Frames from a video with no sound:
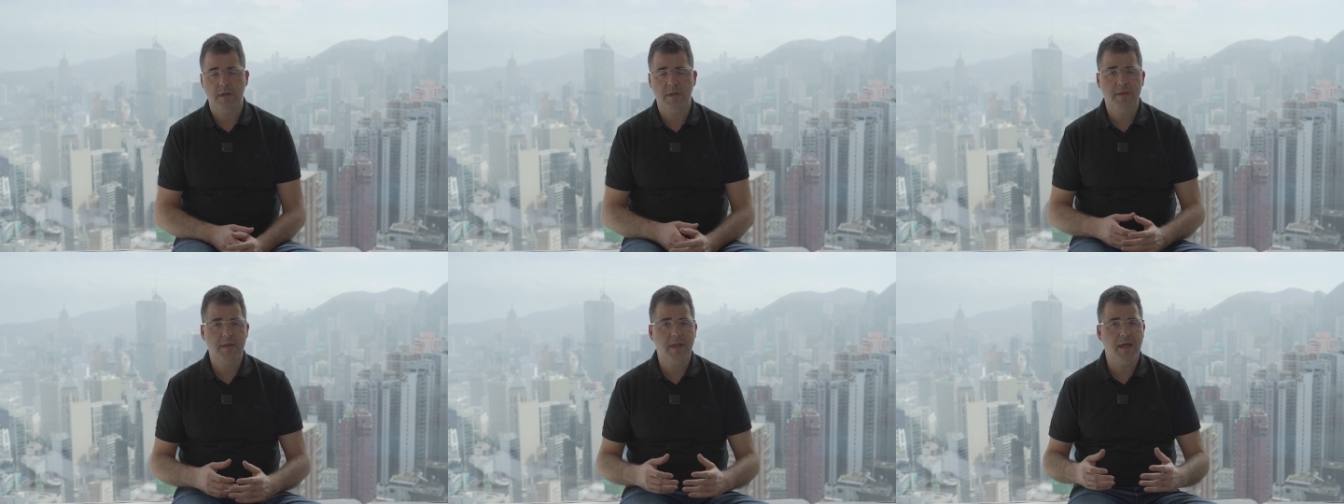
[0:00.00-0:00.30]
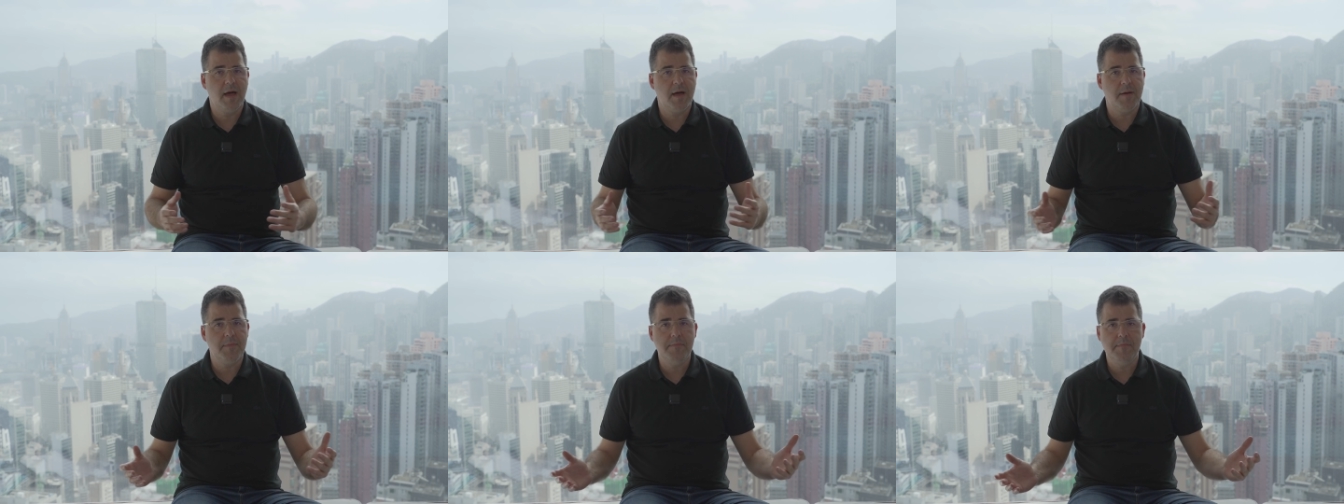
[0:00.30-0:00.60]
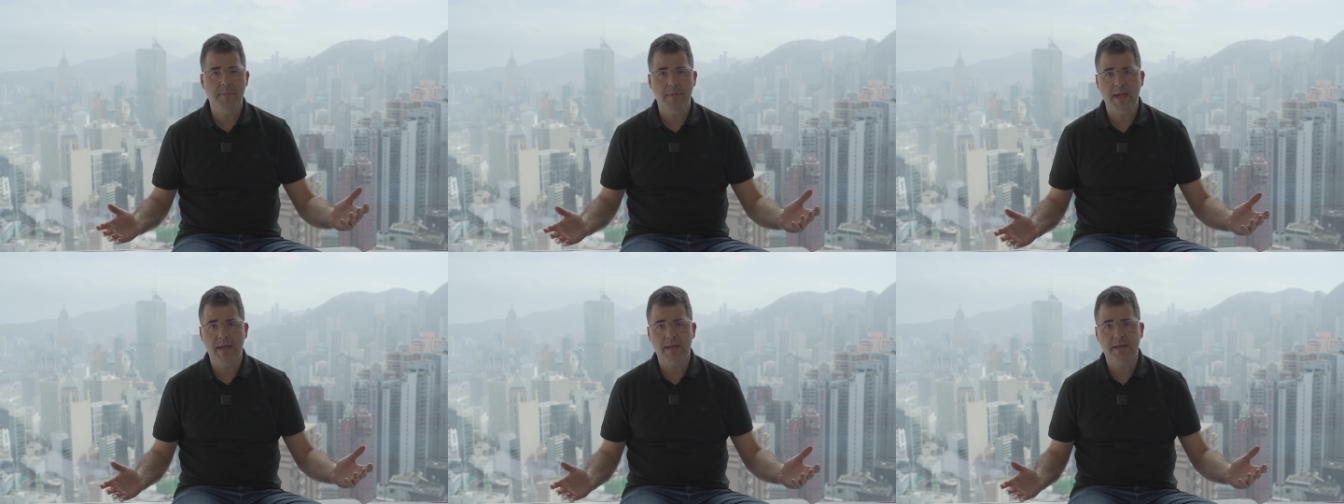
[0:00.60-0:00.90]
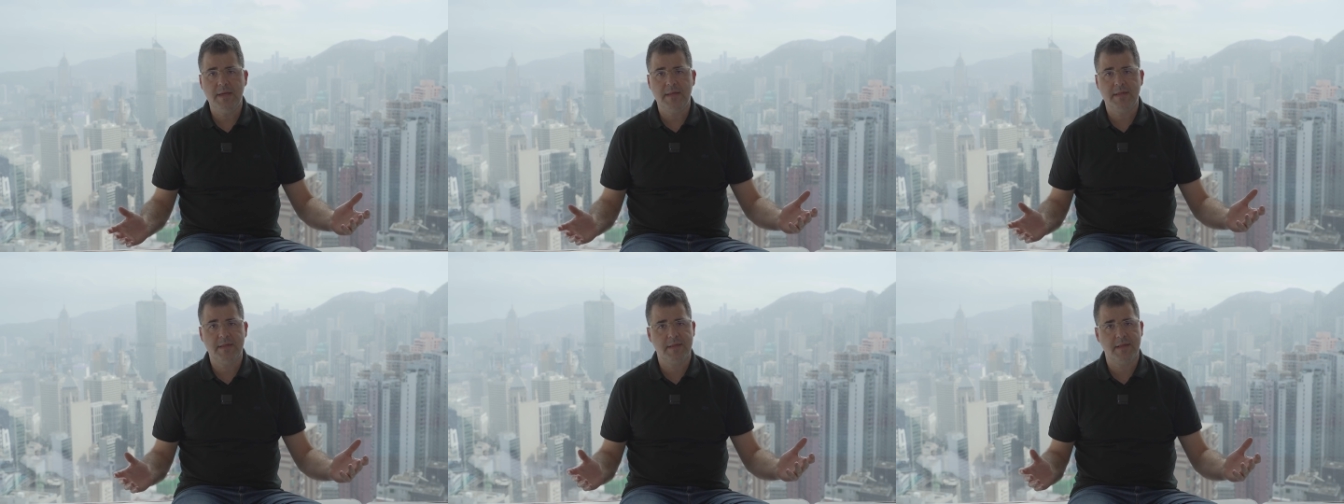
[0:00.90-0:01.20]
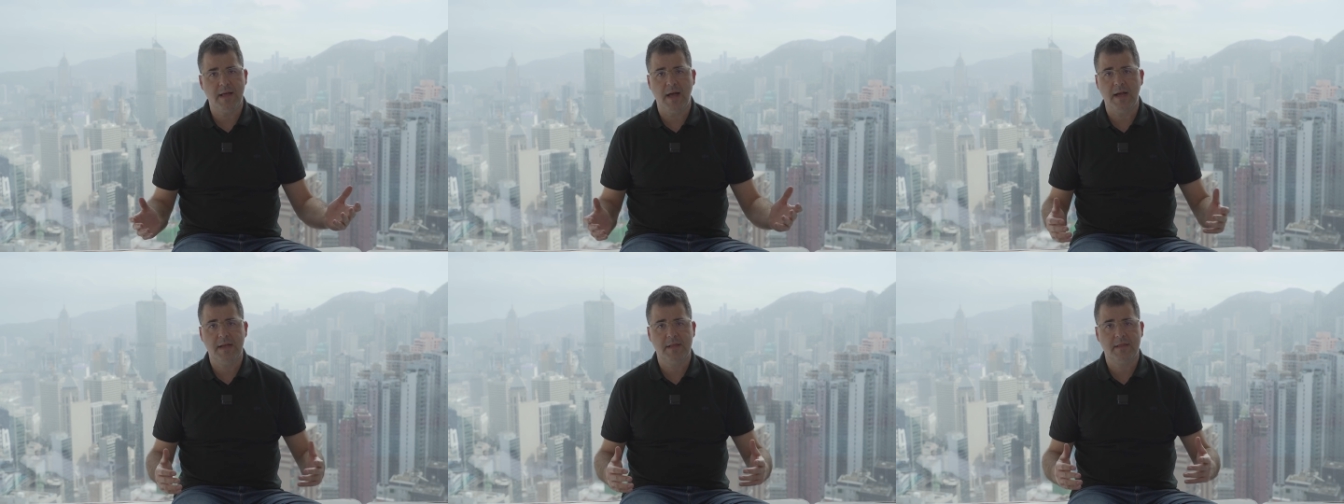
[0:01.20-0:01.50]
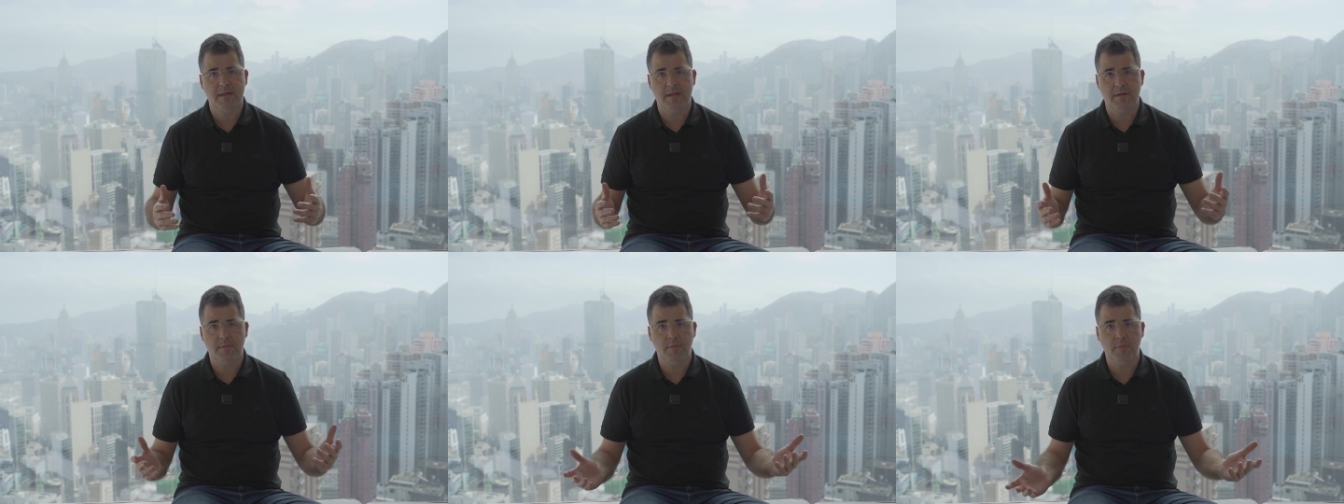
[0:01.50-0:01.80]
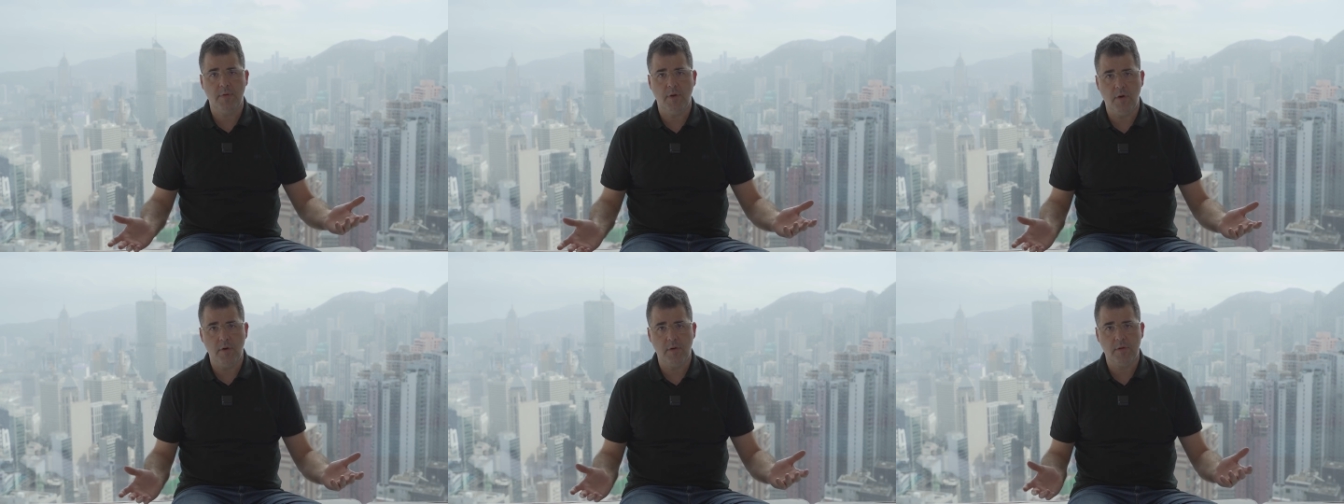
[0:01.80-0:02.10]
and there are many sites and
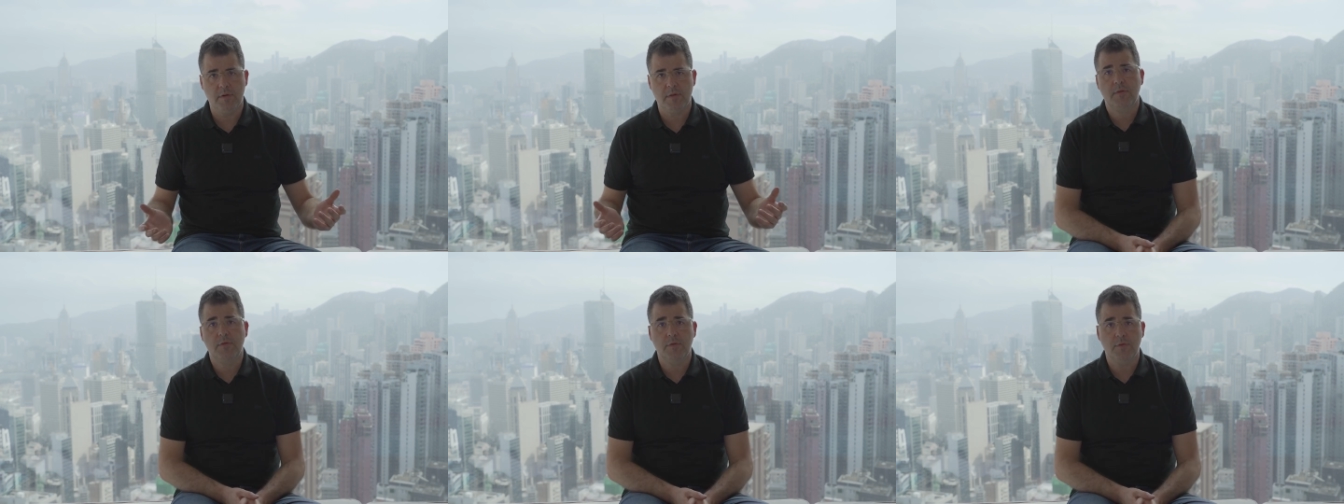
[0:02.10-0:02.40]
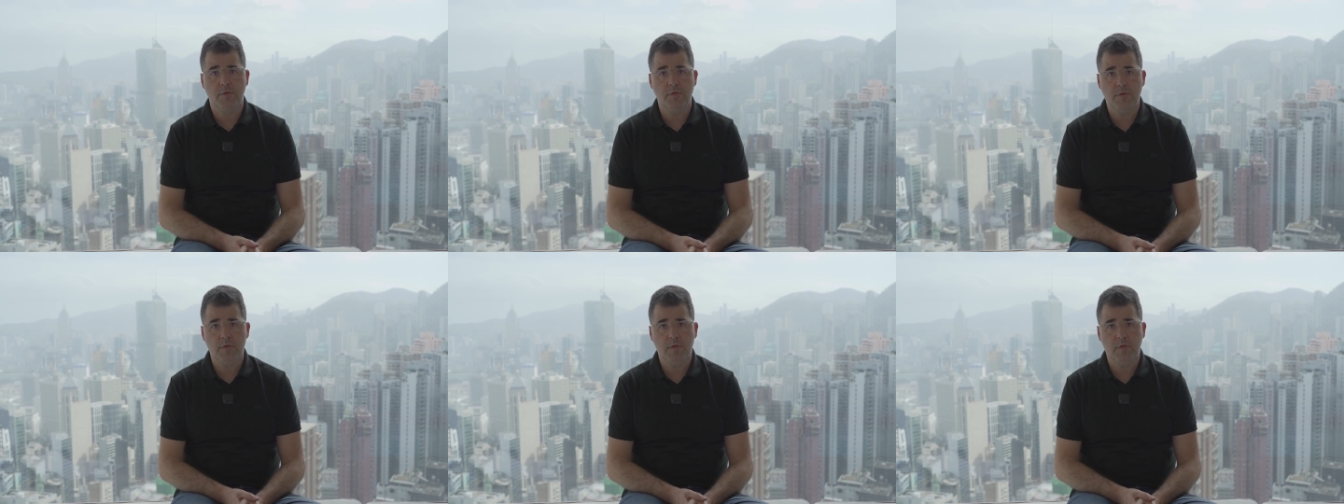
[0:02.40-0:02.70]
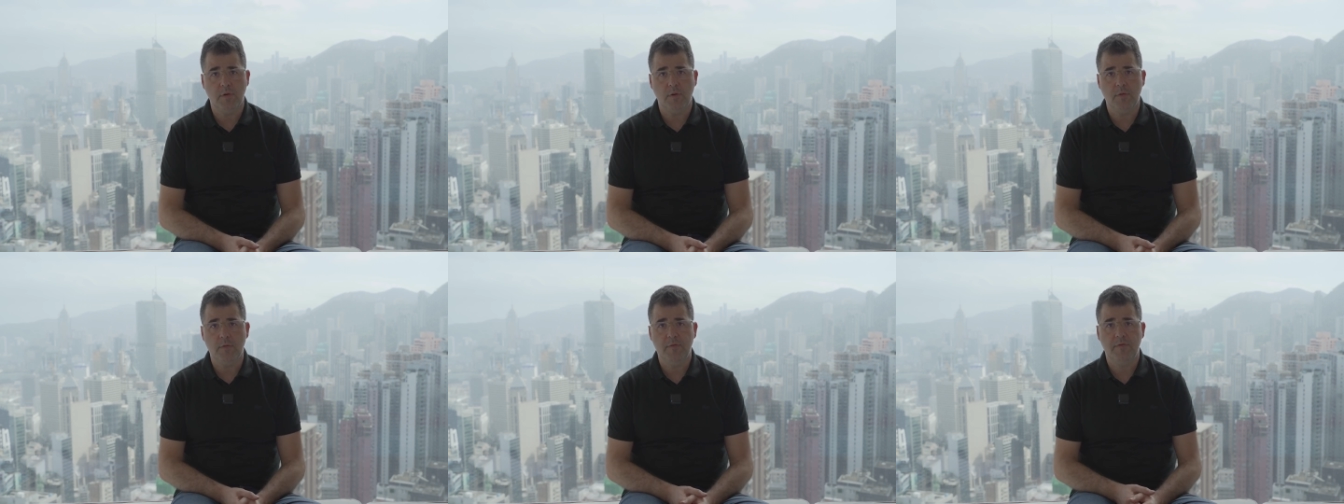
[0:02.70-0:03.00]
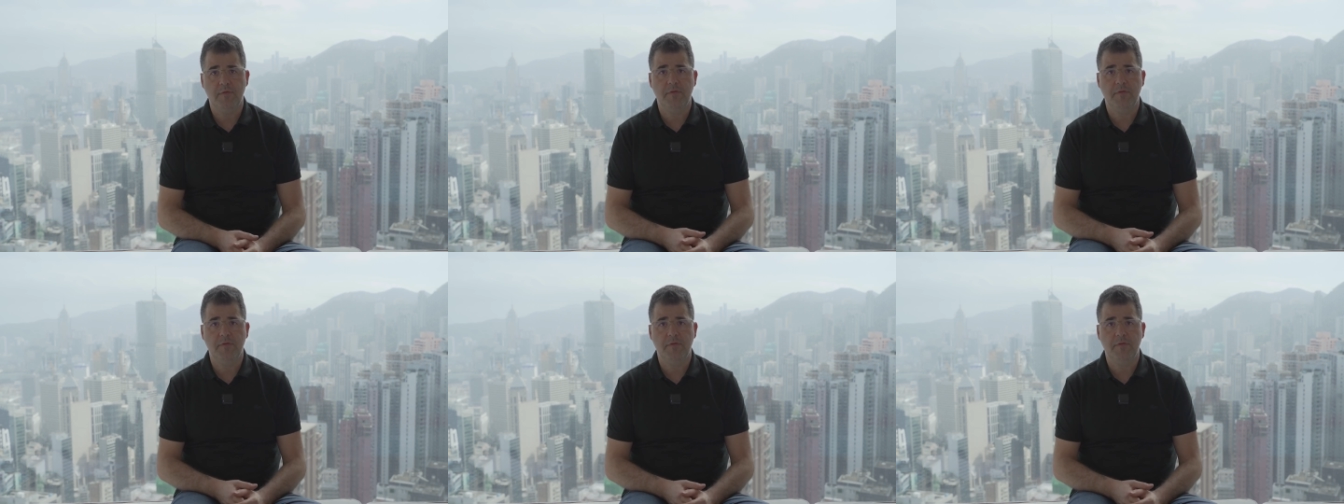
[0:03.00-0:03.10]
blogs to do so,